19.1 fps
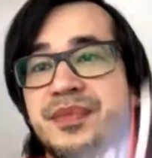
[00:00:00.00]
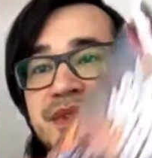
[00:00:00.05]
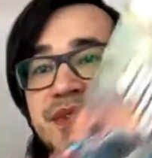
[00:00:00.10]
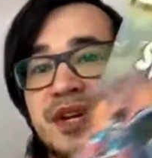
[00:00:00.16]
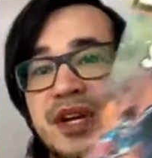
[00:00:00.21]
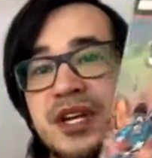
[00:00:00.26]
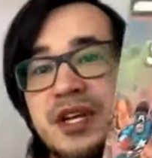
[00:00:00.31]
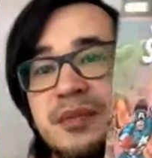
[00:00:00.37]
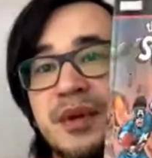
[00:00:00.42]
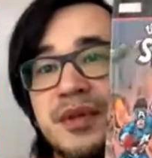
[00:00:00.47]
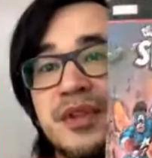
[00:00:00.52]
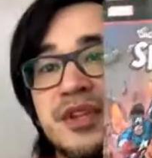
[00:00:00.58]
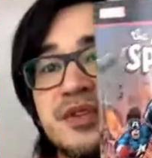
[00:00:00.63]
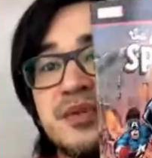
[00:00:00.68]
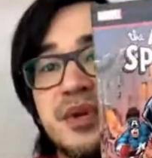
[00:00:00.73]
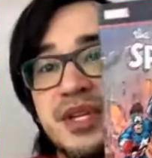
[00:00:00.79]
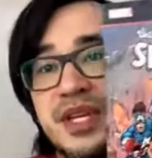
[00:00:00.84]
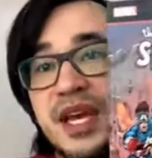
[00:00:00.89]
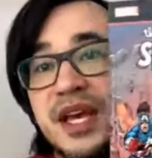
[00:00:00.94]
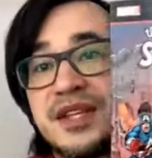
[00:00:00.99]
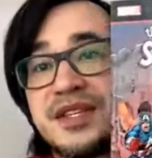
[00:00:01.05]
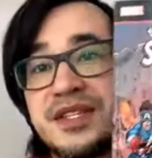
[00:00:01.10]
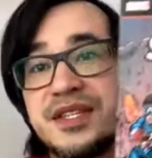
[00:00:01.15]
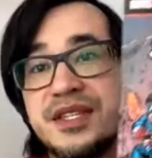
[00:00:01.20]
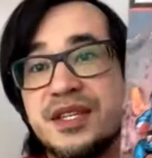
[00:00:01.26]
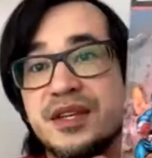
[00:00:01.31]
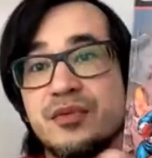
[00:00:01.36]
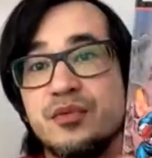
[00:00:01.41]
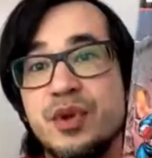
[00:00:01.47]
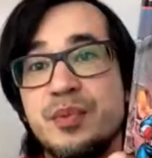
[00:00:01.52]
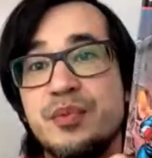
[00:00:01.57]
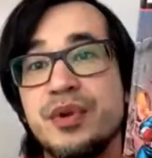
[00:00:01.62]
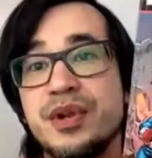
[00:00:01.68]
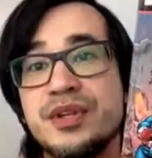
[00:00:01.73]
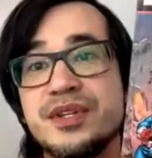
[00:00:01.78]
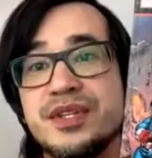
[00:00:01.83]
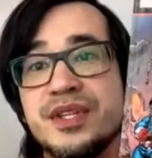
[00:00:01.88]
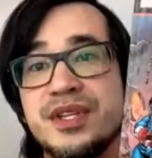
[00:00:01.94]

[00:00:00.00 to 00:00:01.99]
Talking about this one. Yes, reprint.